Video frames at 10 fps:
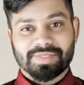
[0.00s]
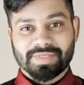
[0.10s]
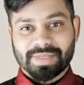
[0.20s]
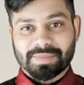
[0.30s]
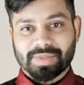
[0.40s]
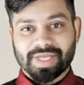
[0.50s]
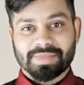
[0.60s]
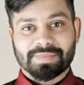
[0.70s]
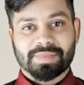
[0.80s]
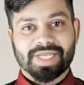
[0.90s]
Remember,
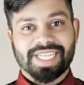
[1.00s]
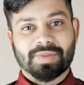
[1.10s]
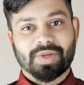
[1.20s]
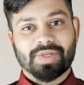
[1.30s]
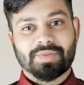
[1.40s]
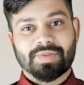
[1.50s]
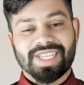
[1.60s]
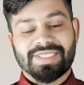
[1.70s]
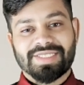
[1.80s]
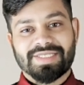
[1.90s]
multi-word
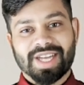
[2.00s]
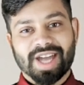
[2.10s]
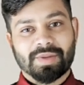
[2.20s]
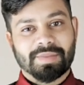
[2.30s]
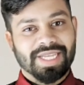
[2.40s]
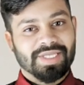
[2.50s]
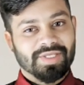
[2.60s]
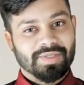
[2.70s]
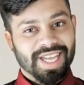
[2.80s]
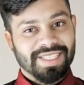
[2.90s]
phrases are
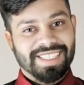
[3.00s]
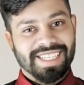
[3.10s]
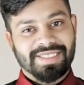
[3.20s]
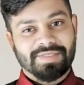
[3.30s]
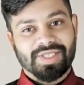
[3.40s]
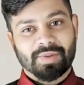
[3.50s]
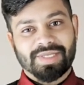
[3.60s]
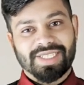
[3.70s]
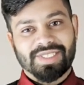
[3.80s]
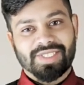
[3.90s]
better than
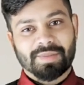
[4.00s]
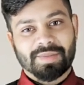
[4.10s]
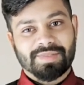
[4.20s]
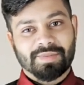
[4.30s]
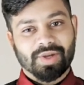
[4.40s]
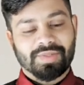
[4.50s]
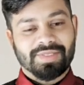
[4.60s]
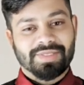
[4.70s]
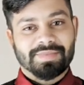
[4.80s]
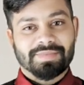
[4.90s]
individual descriptive
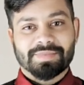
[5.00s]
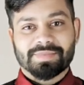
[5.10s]
words.